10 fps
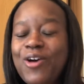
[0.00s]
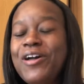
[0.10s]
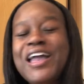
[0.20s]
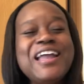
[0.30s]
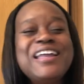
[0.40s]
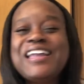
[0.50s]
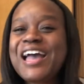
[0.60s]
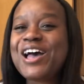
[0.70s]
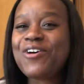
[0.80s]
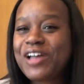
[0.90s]
hey
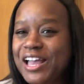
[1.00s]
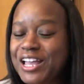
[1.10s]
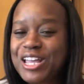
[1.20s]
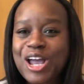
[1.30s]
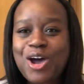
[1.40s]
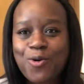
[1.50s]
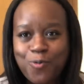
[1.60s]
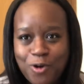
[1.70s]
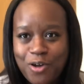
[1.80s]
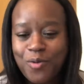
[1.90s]
y'all hey y'all
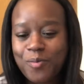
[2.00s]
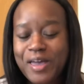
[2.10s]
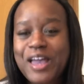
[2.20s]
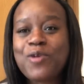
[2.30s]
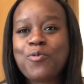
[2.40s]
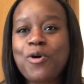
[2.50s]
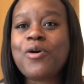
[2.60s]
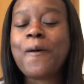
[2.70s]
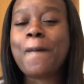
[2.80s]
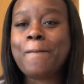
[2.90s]
welcome back
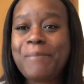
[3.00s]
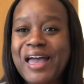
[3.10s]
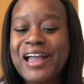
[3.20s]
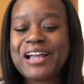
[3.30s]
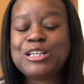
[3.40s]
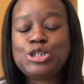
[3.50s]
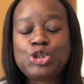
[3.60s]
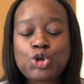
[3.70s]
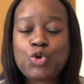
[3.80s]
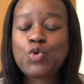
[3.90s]
welcome back to